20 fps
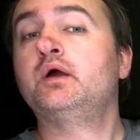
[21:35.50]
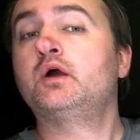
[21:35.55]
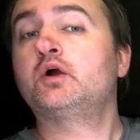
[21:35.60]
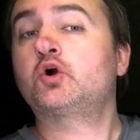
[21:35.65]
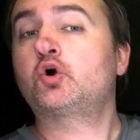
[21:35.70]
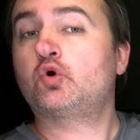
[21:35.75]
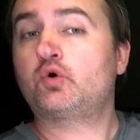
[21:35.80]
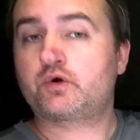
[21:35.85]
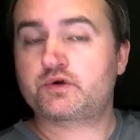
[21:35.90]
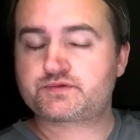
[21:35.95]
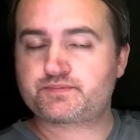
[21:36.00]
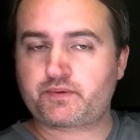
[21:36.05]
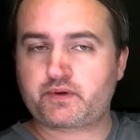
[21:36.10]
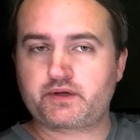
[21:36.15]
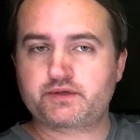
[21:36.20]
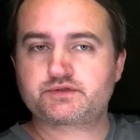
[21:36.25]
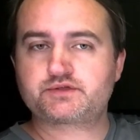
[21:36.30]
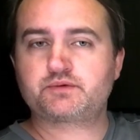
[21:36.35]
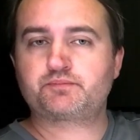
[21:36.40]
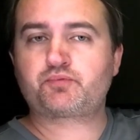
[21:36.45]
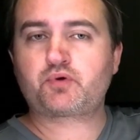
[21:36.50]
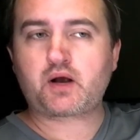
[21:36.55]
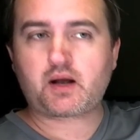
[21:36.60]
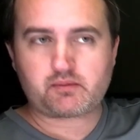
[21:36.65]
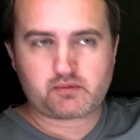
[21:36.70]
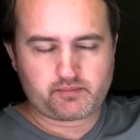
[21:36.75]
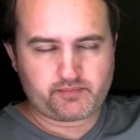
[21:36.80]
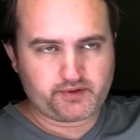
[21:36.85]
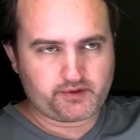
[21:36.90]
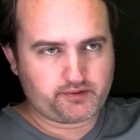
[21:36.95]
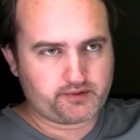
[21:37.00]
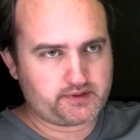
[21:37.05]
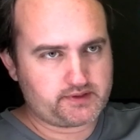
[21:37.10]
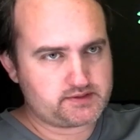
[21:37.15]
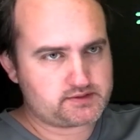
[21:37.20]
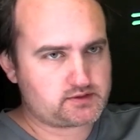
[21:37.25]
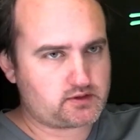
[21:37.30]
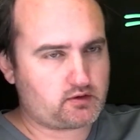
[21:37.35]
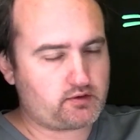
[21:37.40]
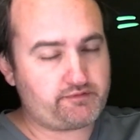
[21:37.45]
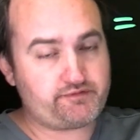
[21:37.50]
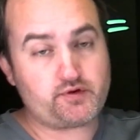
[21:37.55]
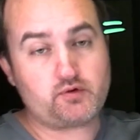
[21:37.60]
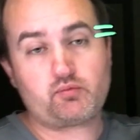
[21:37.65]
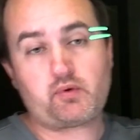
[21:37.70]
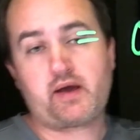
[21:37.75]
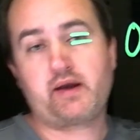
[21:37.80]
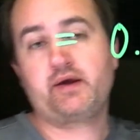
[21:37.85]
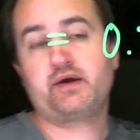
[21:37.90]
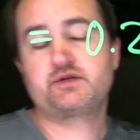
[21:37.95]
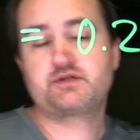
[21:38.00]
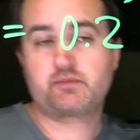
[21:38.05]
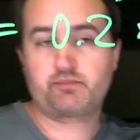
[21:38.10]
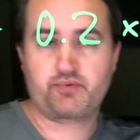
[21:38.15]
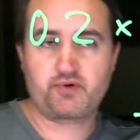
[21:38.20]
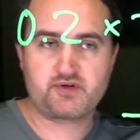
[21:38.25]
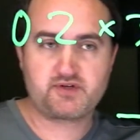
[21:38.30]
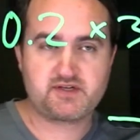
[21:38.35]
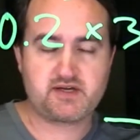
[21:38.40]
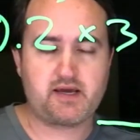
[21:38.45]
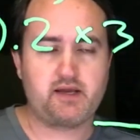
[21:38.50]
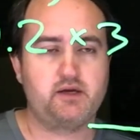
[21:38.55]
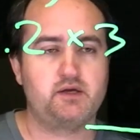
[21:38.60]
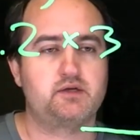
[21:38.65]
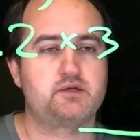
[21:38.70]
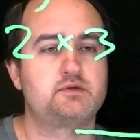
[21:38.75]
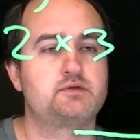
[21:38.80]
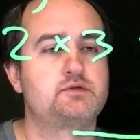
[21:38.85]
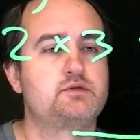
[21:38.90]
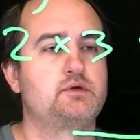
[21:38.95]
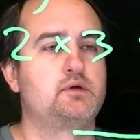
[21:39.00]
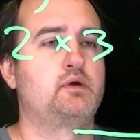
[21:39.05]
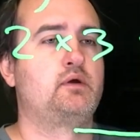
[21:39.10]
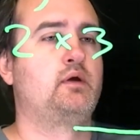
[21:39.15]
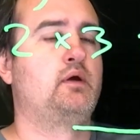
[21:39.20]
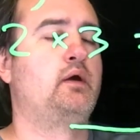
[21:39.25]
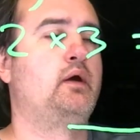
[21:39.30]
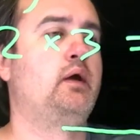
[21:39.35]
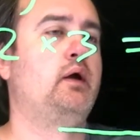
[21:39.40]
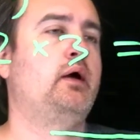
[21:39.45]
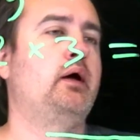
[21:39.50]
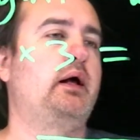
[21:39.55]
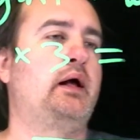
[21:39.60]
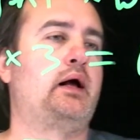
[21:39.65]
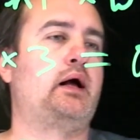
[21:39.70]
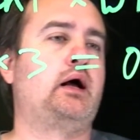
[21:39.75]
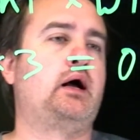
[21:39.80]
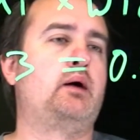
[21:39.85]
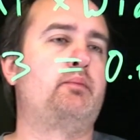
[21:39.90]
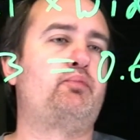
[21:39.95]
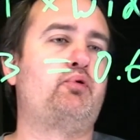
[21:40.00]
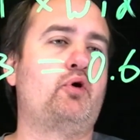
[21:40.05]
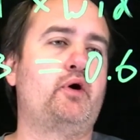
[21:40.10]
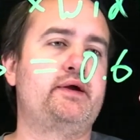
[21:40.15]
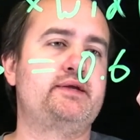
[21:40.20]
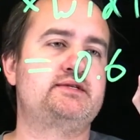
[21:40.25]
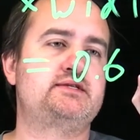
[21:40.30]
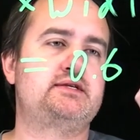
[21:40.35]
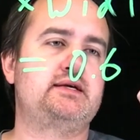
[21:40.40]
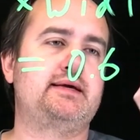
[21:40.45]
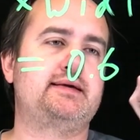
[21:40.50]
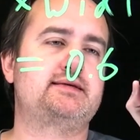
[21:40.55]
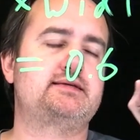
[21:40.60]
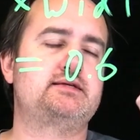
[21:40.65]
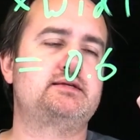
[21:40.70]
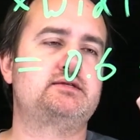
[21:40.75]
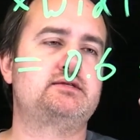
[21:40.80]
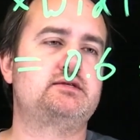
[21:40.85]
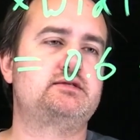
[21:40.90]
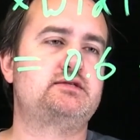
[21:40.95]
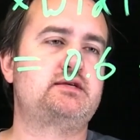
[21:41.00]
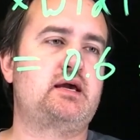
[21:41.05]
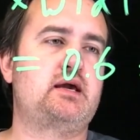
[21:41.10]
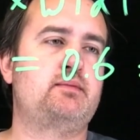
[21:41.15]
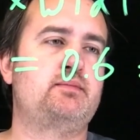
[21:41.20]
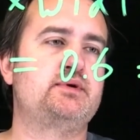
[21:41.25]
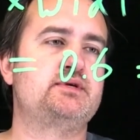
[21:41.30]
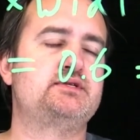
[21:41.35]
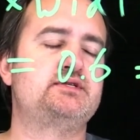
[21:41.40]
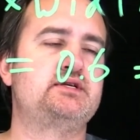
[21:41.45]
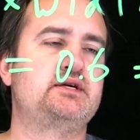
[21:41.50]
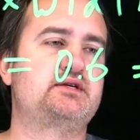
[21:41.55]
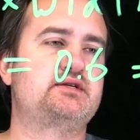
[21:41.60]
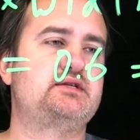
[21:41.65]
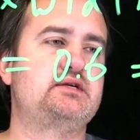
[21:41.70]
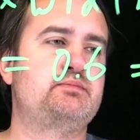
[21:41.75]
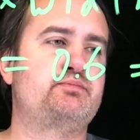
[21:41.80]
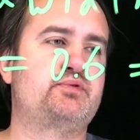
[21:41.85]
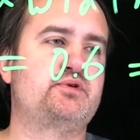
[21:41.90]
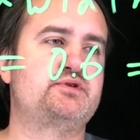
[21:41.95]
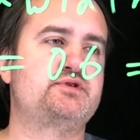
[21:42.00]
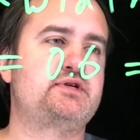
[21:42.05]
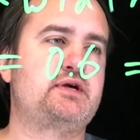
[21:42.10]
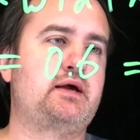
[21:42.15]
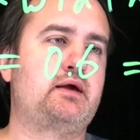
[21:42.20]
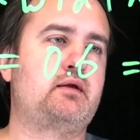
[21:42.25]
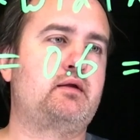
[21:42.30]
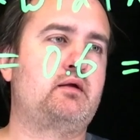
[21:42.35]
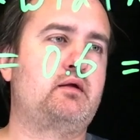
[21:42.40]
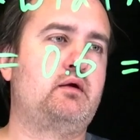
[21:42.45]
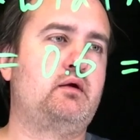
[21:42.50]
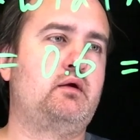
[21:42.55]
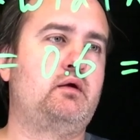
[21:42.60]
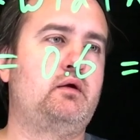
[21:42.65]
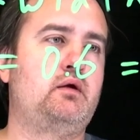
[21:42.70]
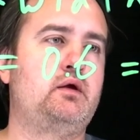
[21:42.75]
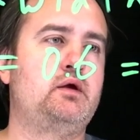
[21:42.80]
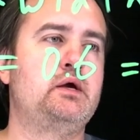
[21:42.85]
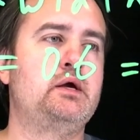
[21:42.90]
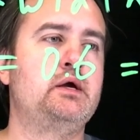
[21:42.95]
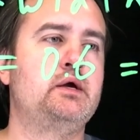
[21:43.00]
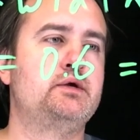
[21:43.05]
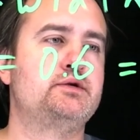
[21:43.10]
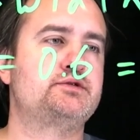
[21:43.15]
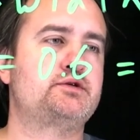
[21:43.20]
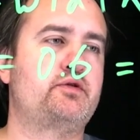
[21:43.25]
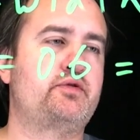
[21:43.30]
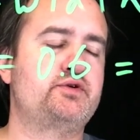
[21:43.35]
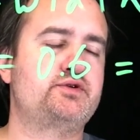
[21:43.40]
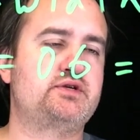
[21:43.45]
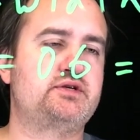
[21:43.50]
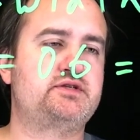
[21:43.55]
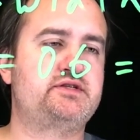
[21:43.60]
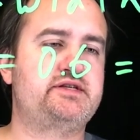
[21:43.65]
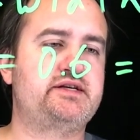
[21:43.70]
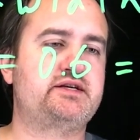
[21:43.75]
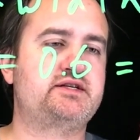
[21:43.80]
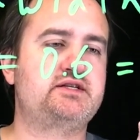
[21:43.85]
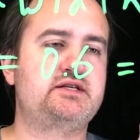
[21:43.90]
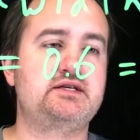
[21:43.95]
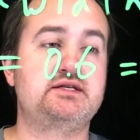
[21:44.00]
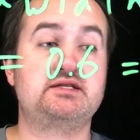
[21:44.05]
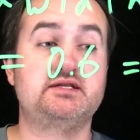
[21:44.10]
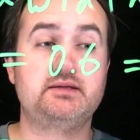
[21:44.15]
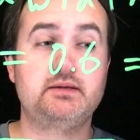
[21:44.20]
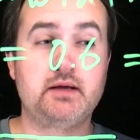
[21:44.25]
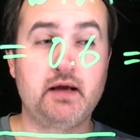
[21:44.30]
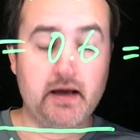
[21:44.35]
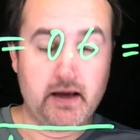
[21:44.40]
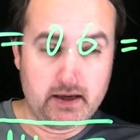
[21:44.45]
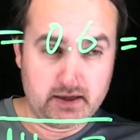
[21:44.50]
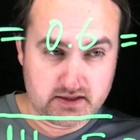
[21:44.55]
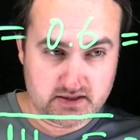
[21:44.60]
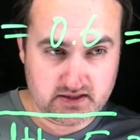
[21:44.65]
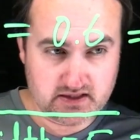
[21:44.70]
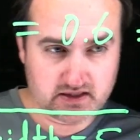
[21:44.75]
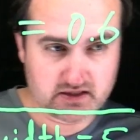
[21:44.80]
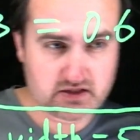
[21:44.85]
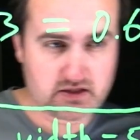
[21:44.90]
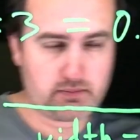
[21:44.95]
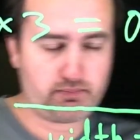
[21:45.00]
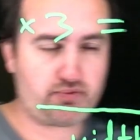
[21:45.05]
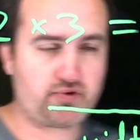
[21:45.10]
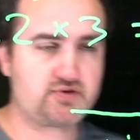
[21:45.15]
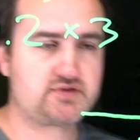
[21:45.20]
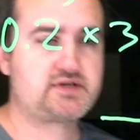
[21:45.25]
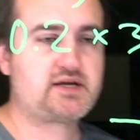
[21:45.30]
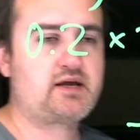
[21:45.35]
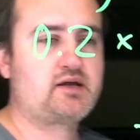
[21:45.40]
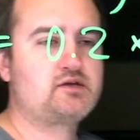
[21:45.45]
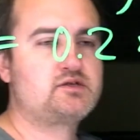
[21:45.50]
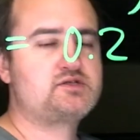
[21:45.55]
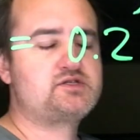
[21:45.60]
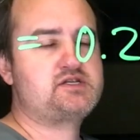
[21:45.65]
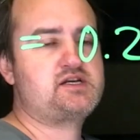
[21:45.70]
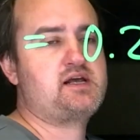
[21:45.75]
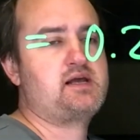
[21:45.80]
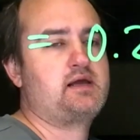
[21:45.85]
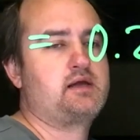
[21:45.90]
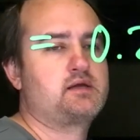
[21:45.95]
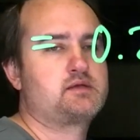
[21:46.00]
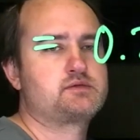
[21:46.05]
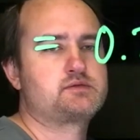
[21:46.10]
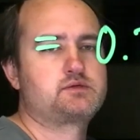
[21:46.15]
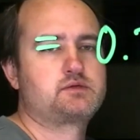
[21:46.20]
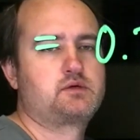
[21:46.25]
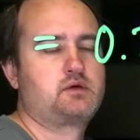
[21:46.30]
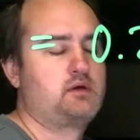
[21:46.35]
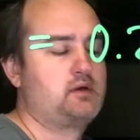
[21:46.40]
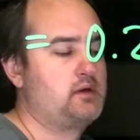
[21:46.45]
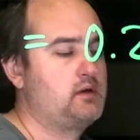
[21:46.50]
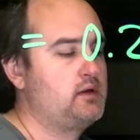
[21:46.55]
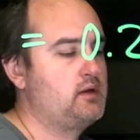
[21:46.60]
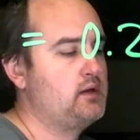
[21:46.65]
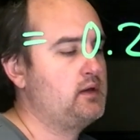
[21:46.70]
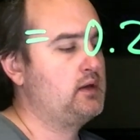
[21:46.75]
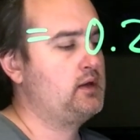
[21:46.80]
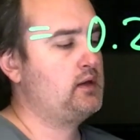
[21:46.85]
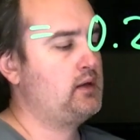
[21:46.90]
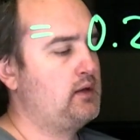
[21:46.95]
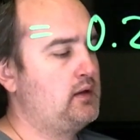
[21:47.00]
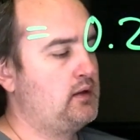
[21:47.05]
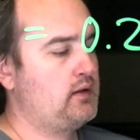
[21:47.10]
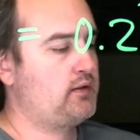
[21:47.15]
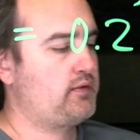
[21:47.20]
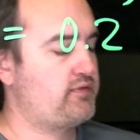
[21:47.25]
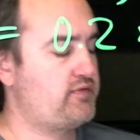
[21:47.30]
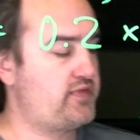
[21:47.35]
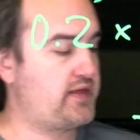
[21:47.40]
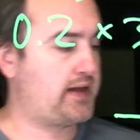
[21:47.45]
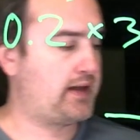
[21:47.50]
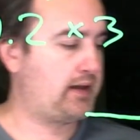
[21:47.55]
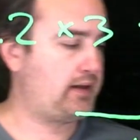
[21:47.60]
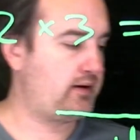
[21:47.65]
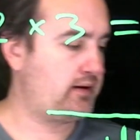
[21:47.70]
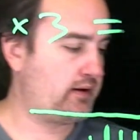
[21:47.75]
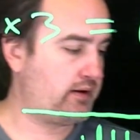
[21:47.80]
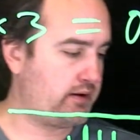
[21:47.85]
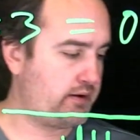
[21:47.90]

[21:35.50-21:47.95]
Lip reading: corresponds to probability. So if you write it as a percentage, 0.6 is the same as 60%. So there's a 60% chance that